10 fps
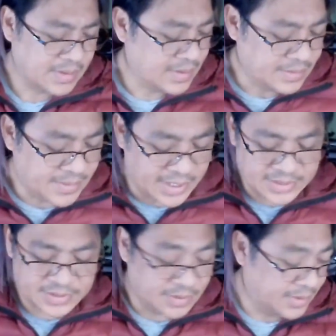Right,
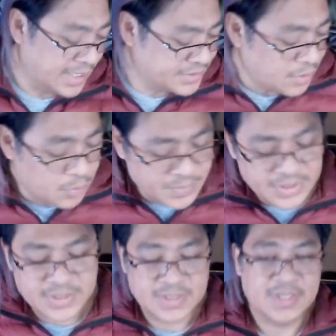so let's
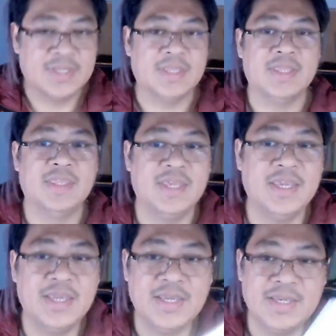open
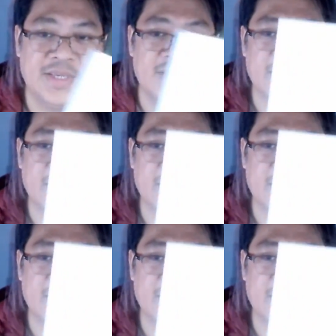the